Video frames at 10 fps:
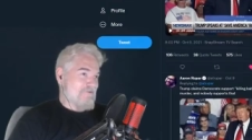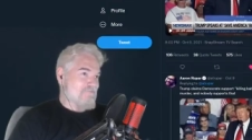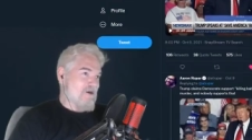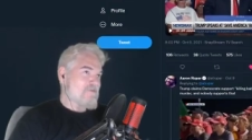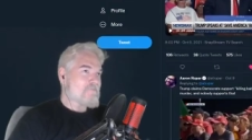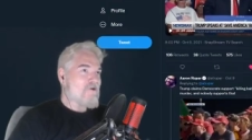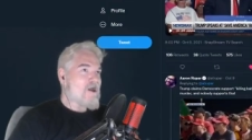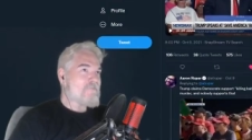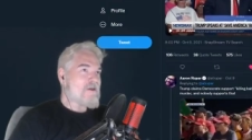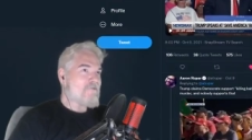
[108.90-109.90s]
afraid of the
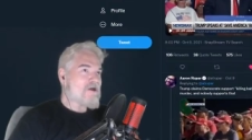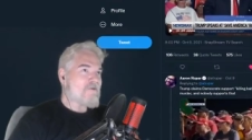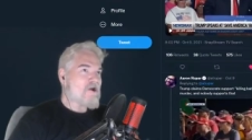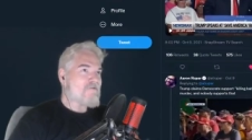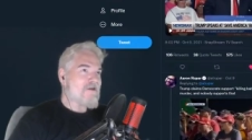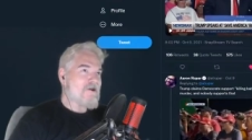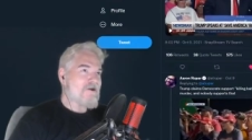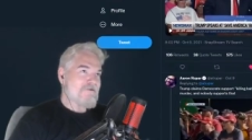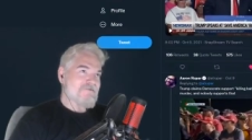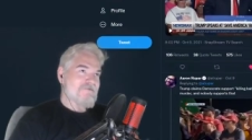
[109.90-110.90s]
brown people coming over
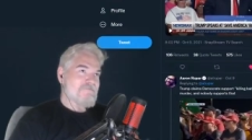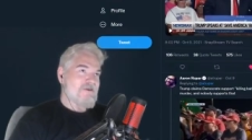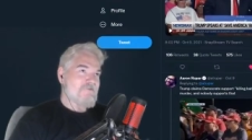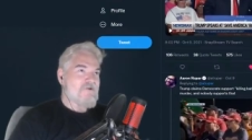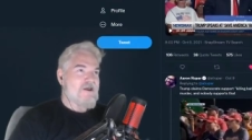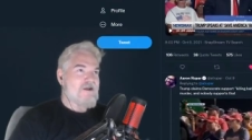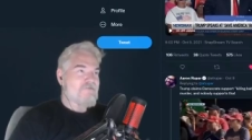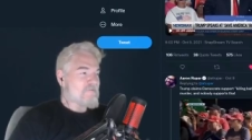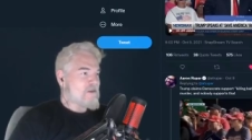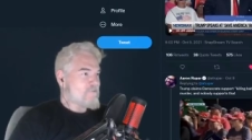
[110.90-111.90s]
here. Be afraid
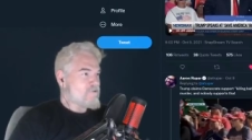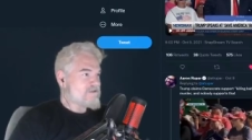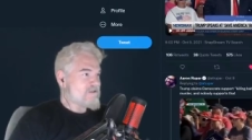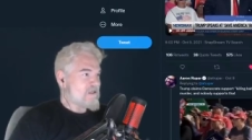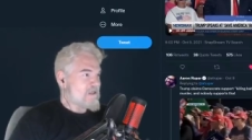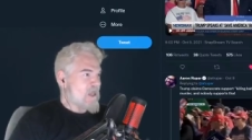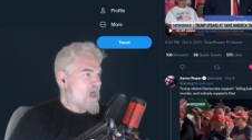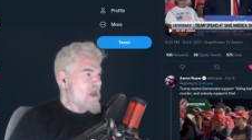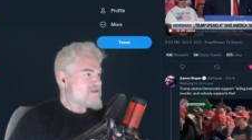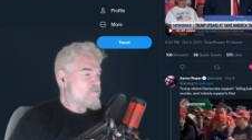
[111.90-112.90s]
of the people whose
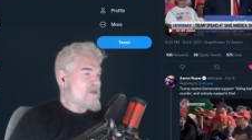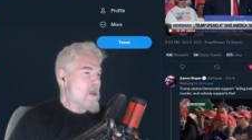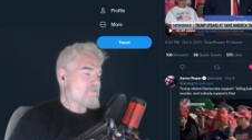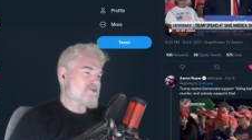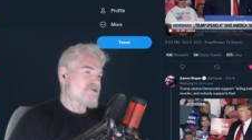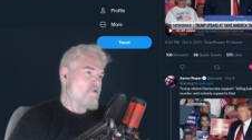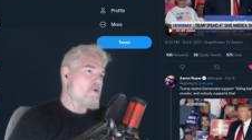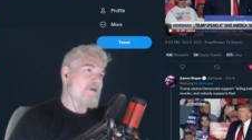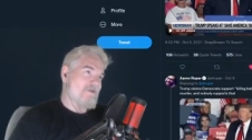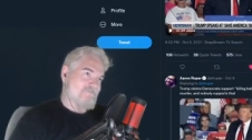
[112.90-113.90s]
lives we help
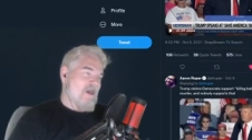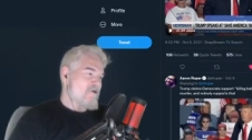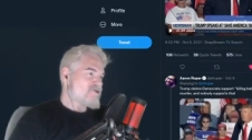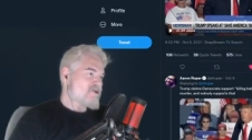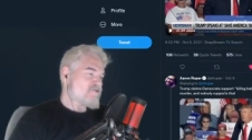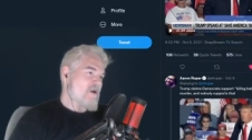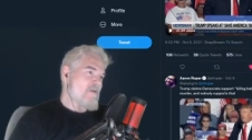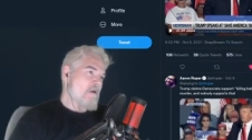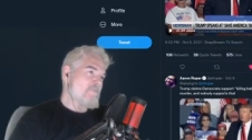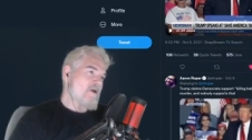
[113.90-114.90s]
destroy and are just trying to
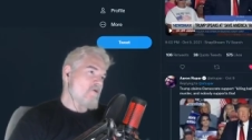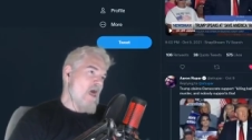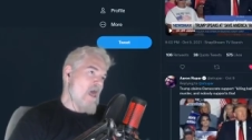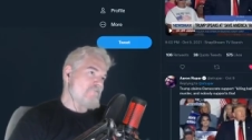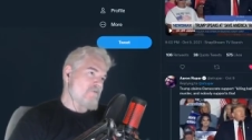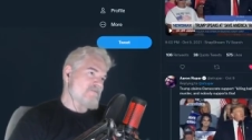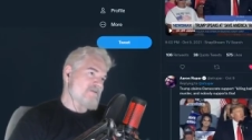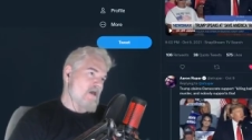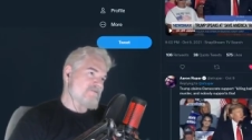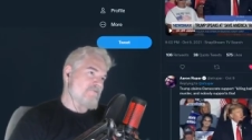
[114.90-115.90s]
make a better life for
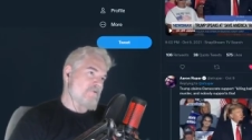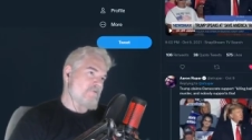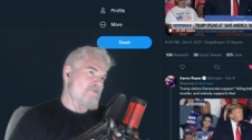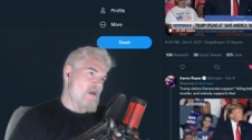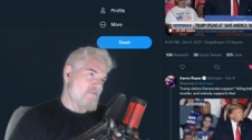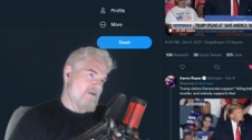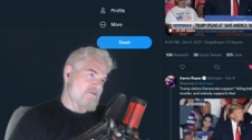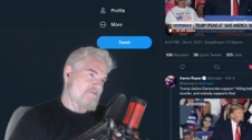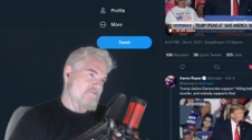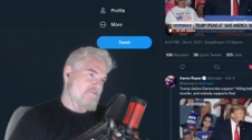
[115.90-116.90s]
themselves and for their
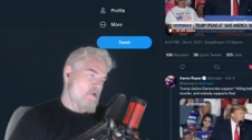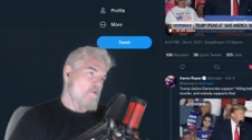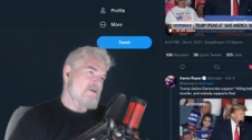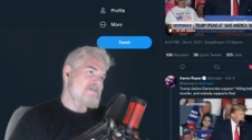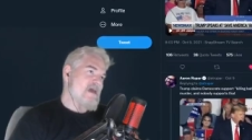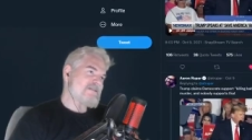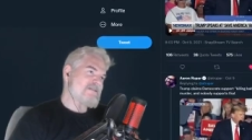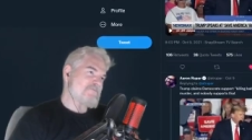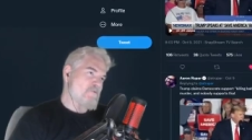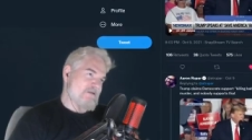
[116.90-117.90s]
families who are
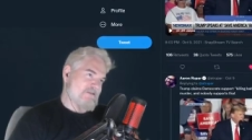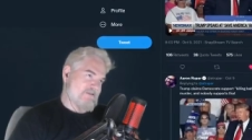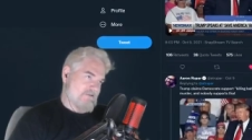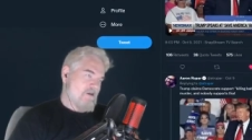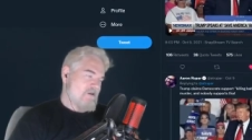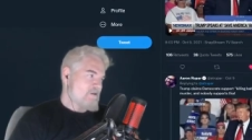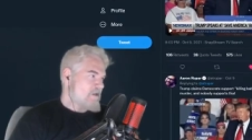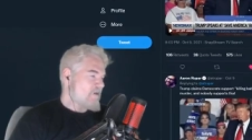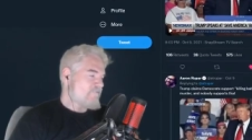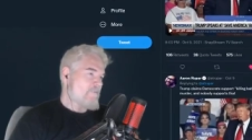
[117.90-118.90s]
desperate in
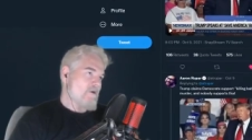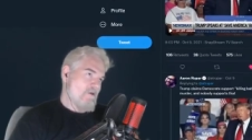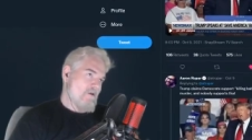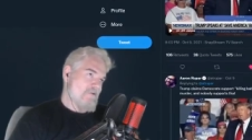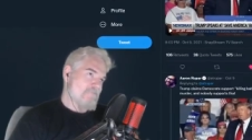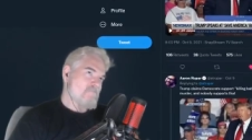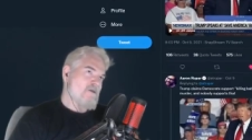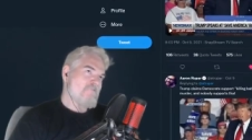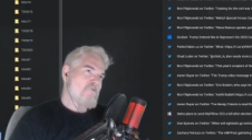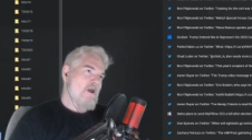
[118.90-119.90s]
need of a better life.
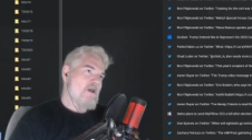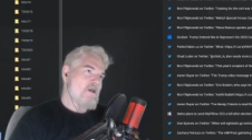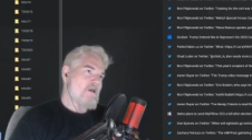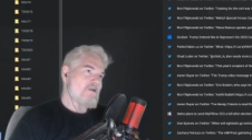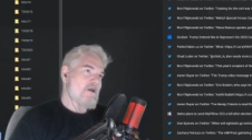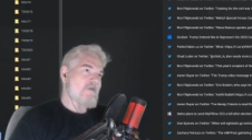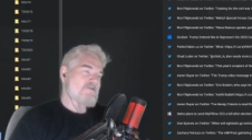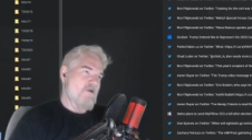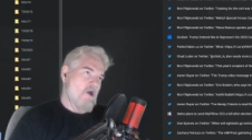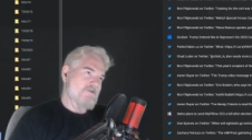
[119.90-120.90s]
Be afraid. Yeah,
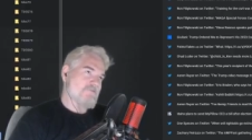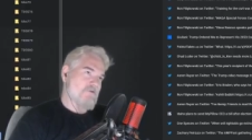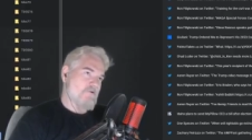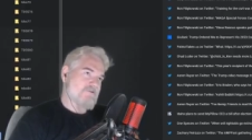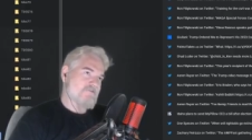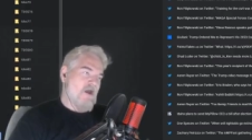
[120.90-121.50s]
that's what caused it, folks.